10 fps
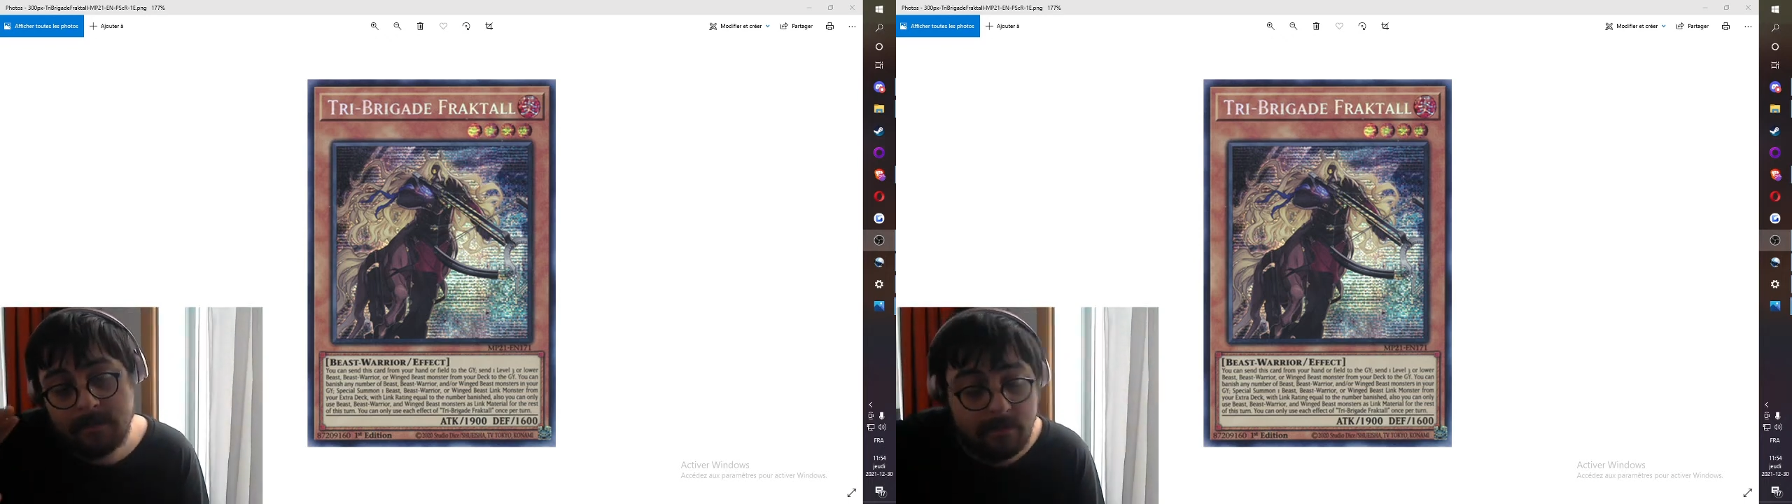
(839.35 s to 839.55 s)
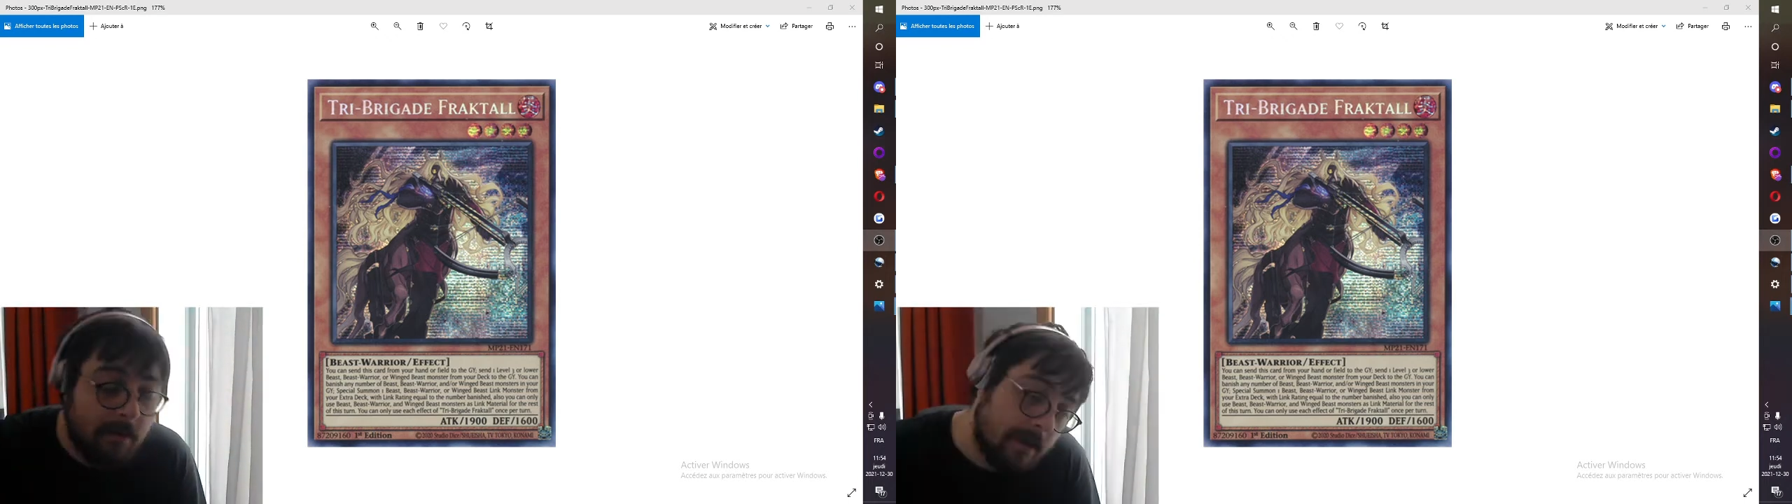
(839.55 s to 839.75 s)

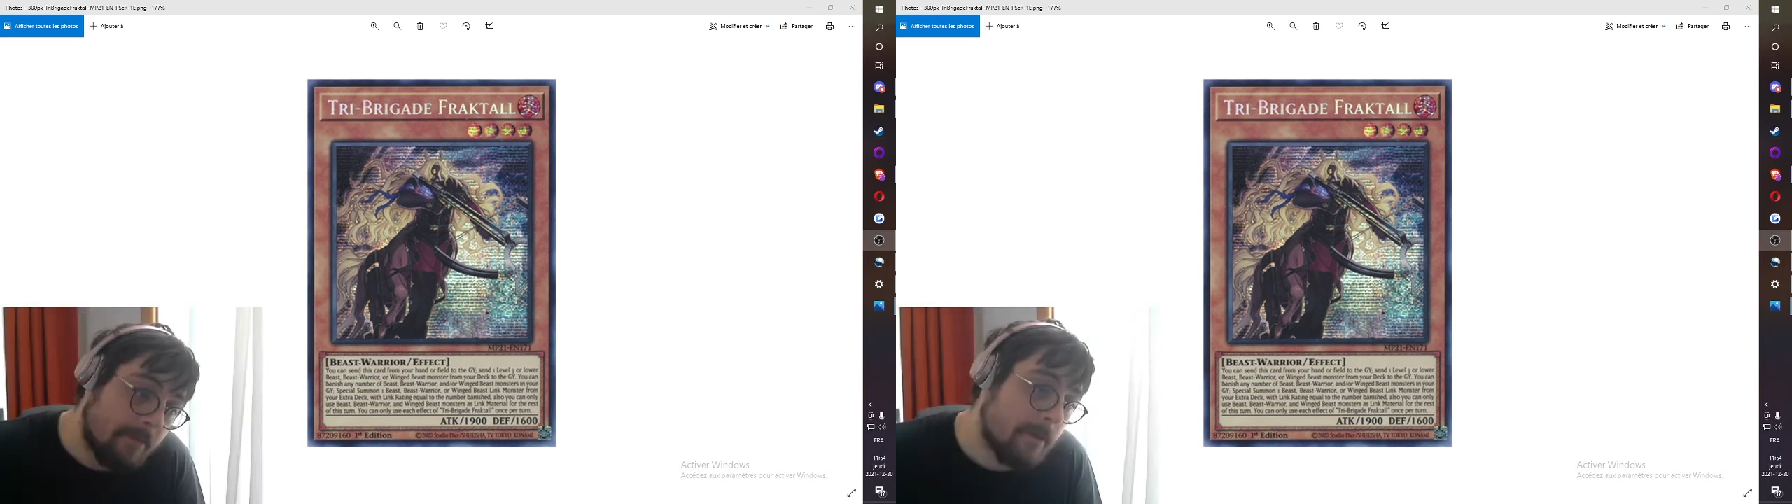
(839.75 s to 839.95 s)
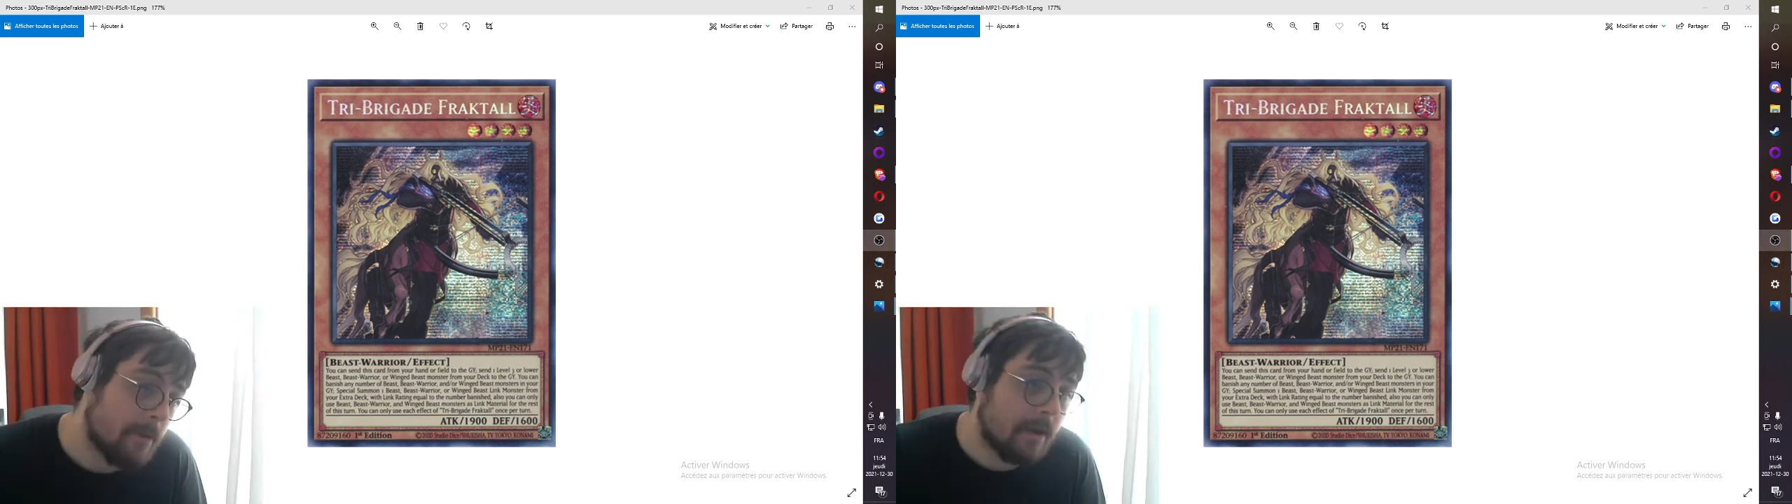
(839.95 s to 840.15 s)
Don't get
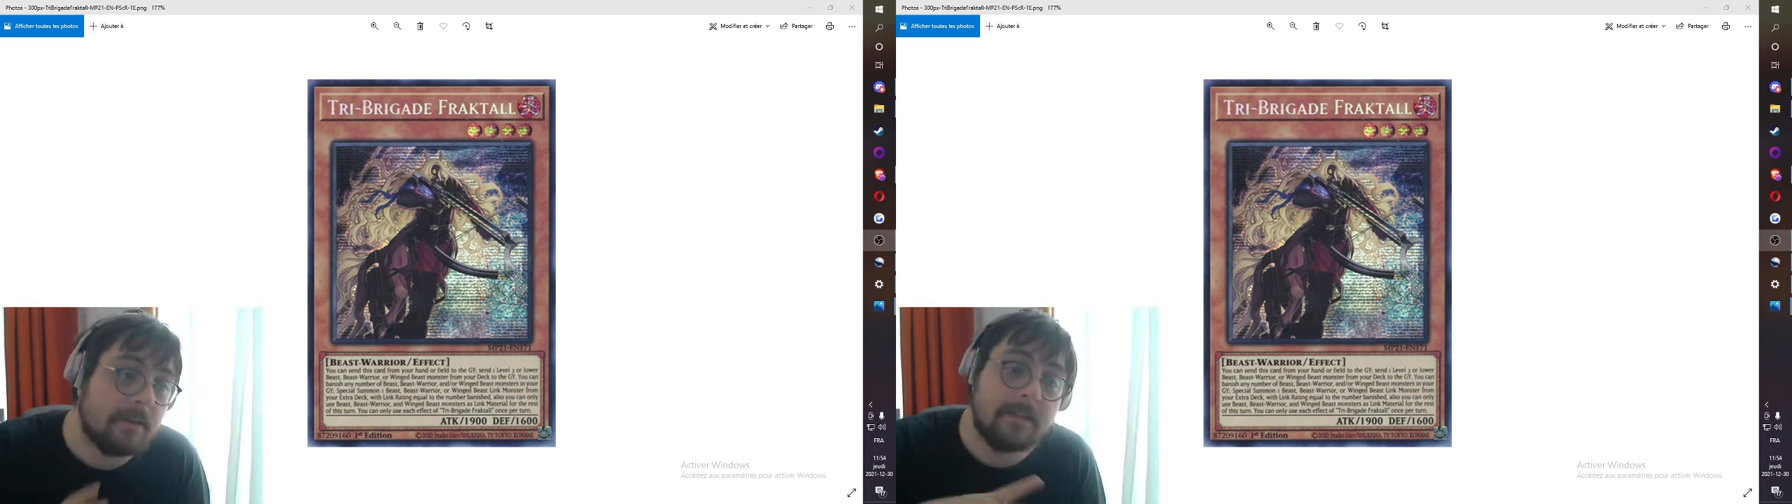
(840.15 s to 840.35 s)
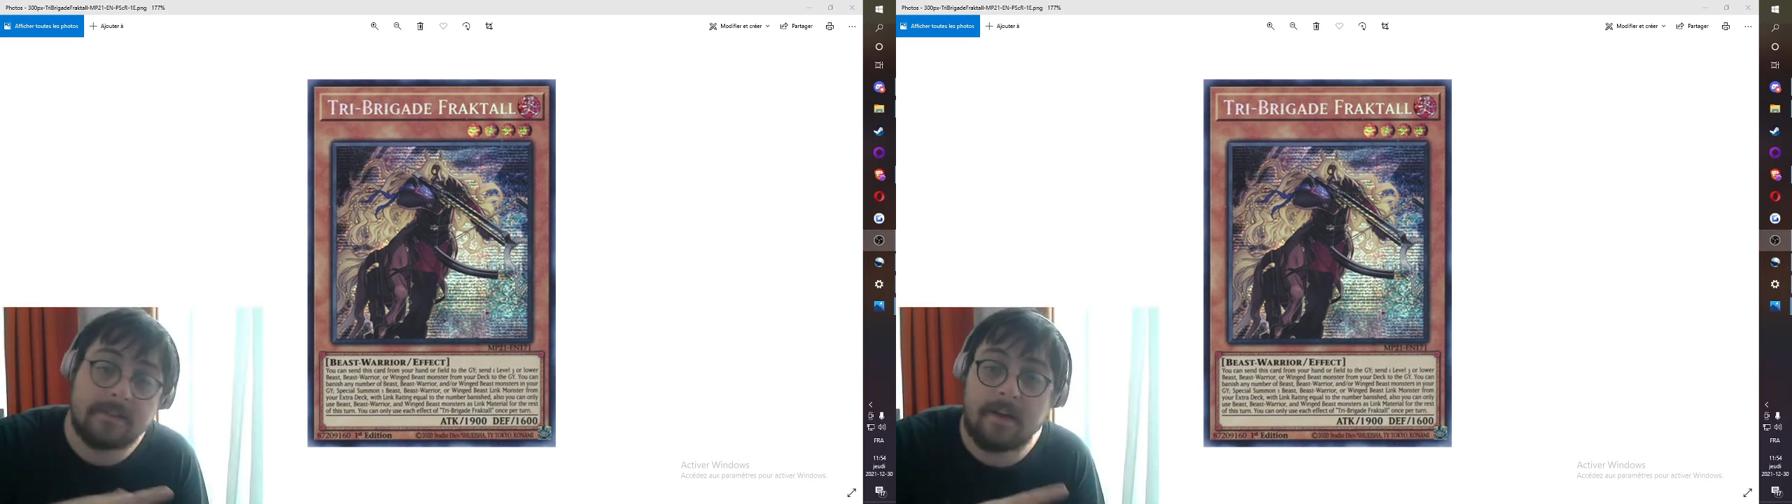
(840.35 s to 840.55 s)
me
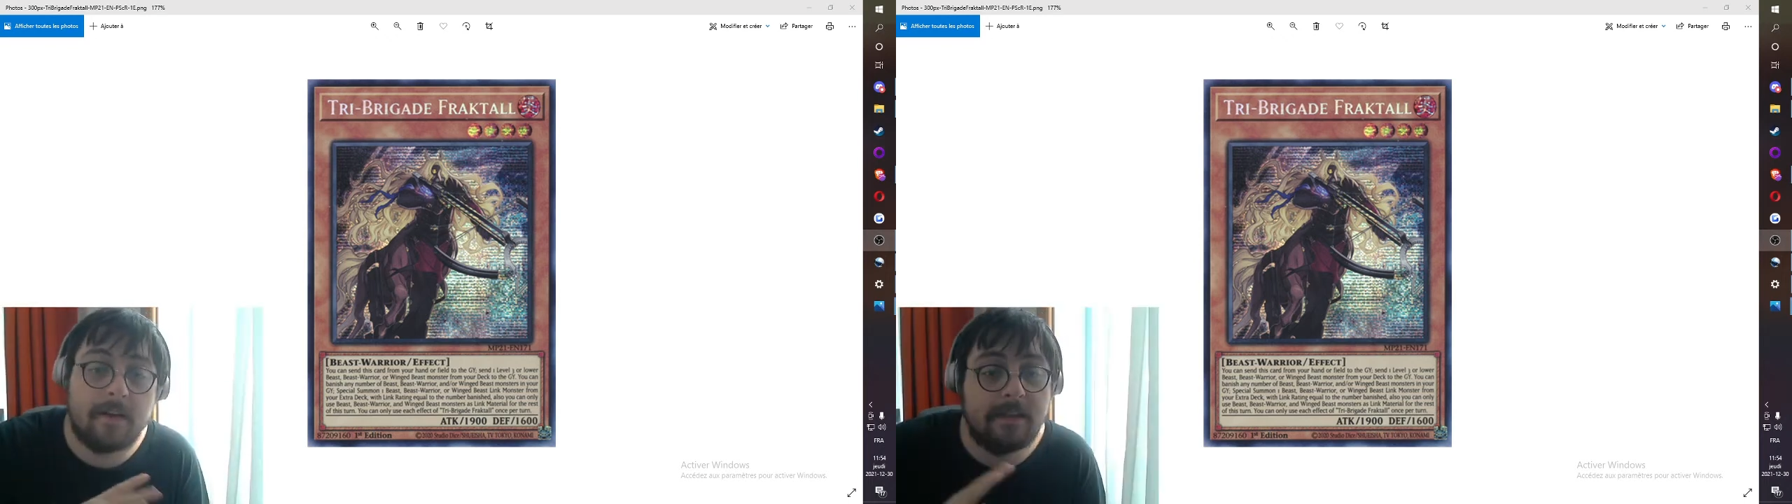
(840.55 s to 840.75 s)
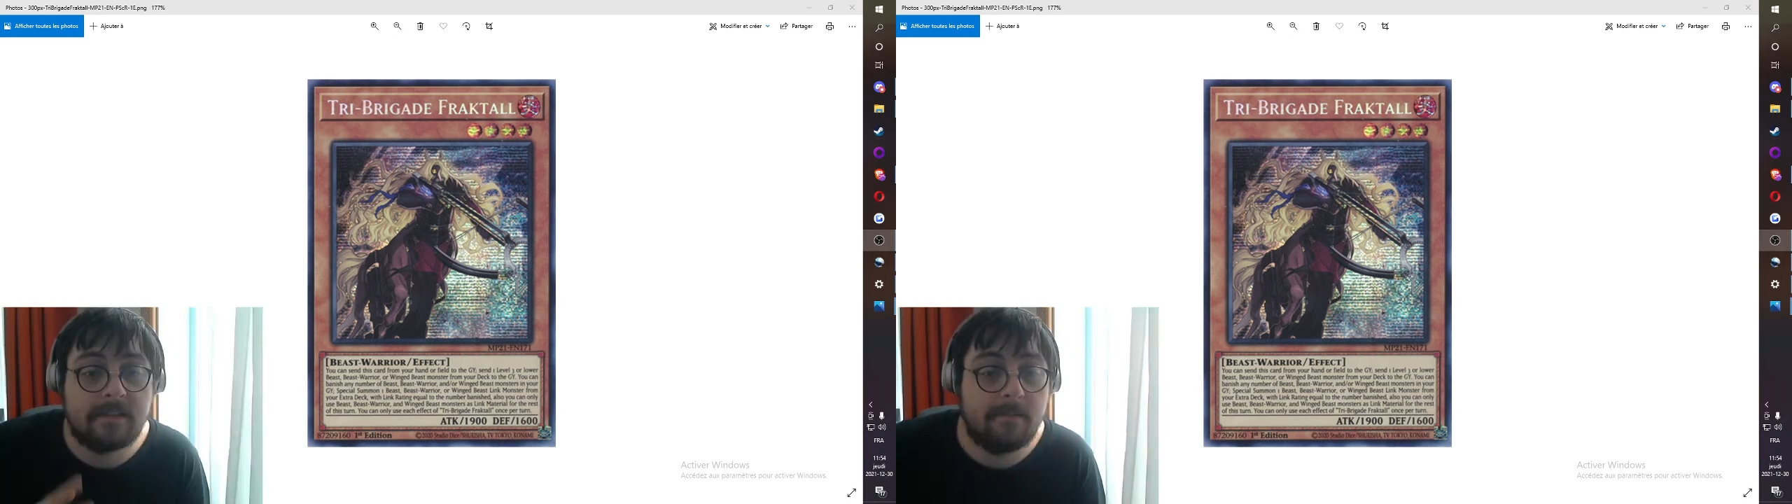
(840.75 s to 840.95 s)
wrong, this
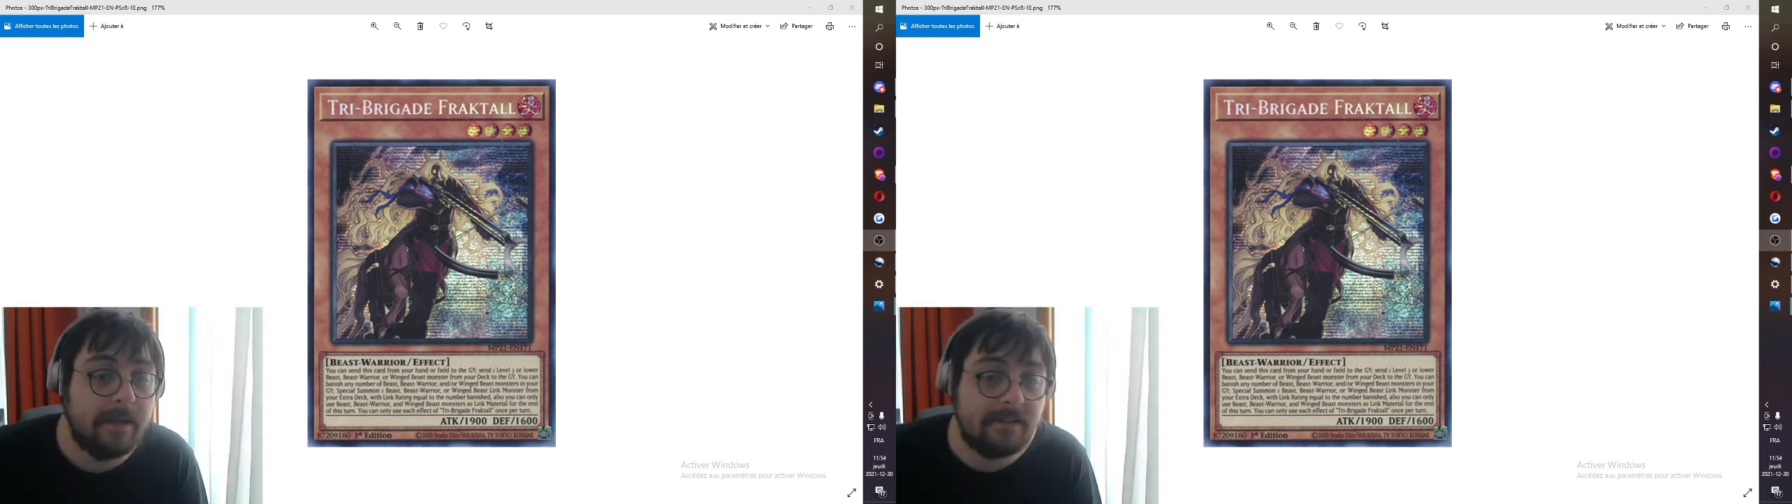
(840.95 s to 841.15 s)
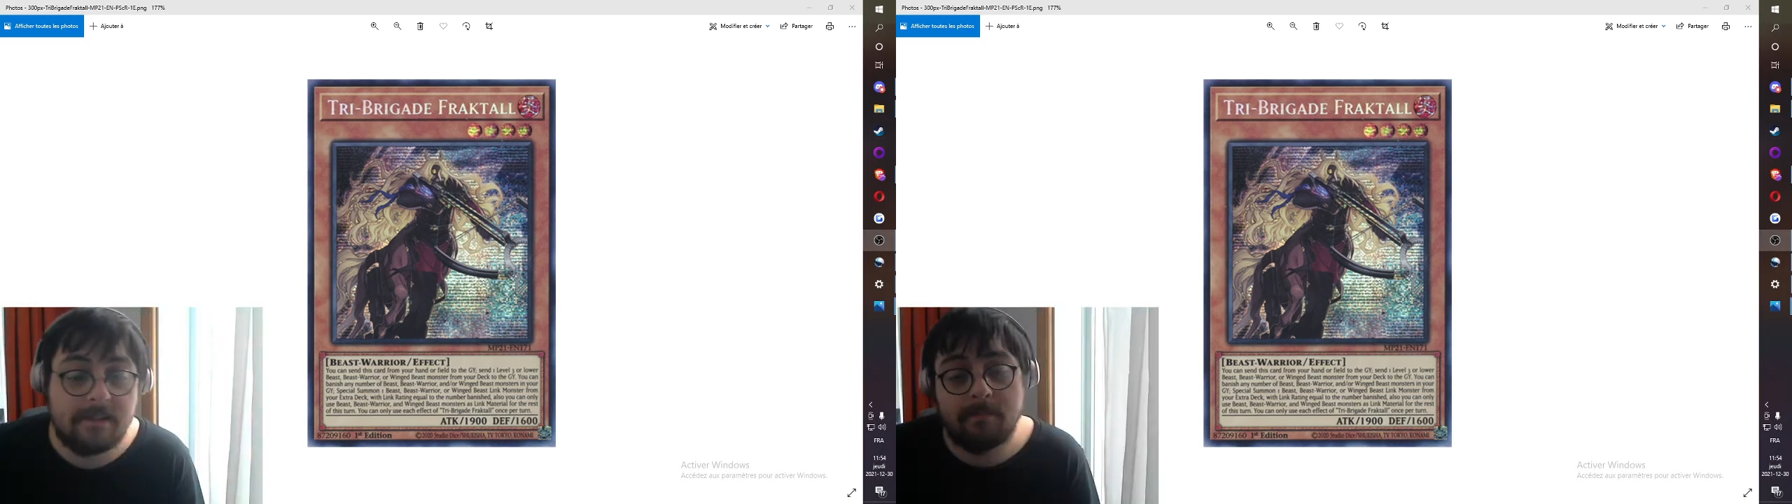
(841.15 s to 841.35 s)
card is
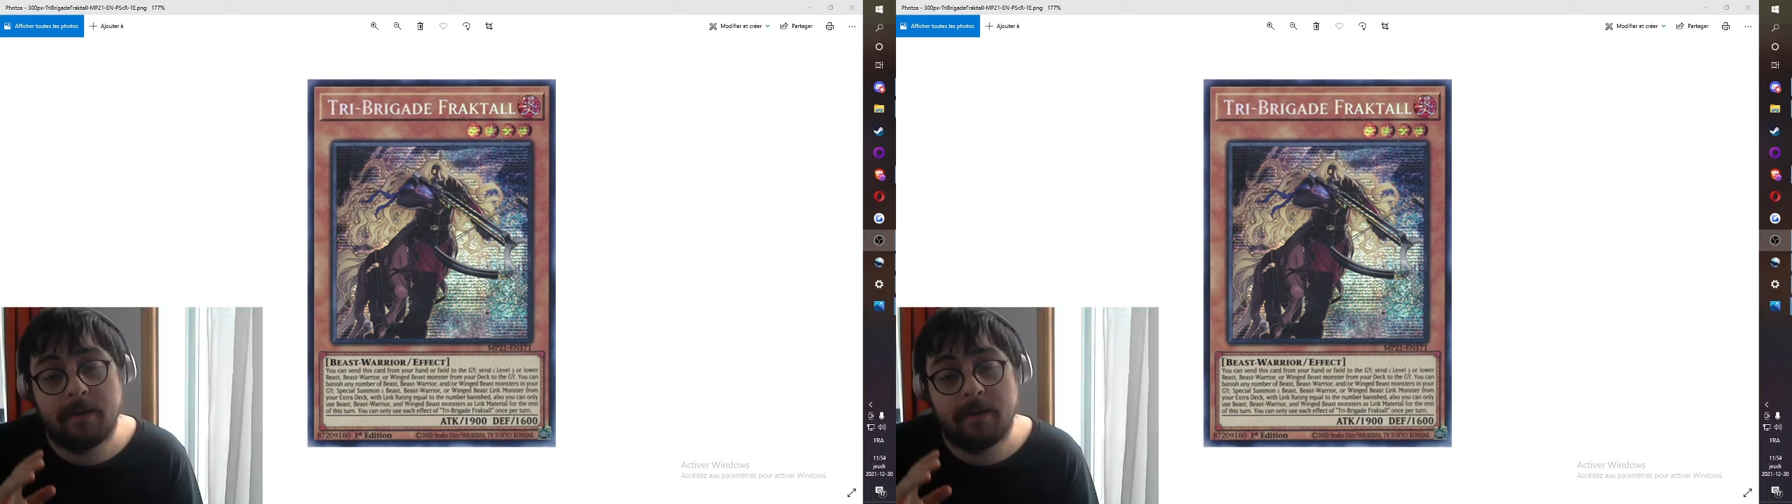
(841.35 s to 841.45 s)
amazing,